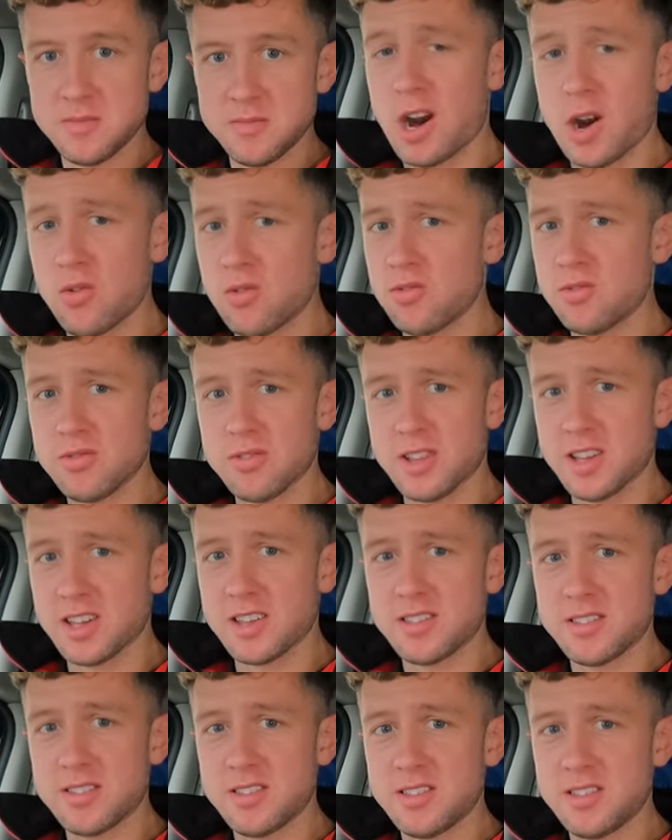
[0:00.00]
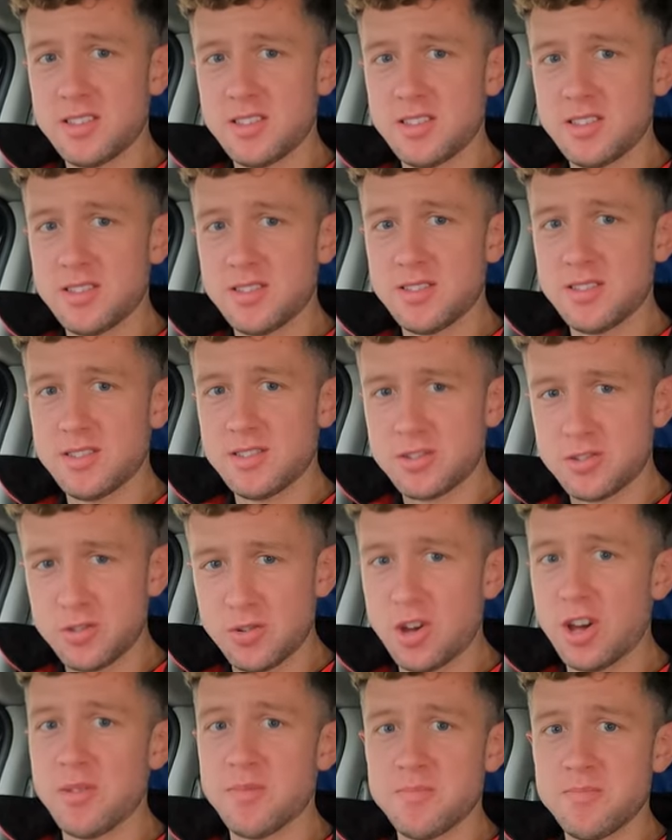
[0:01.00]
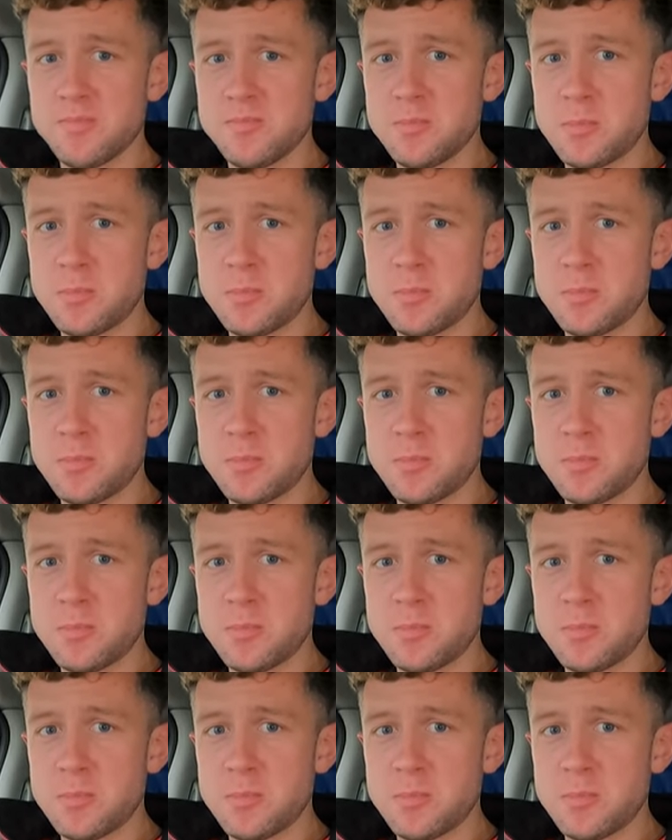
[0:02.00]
Wow, like, do it.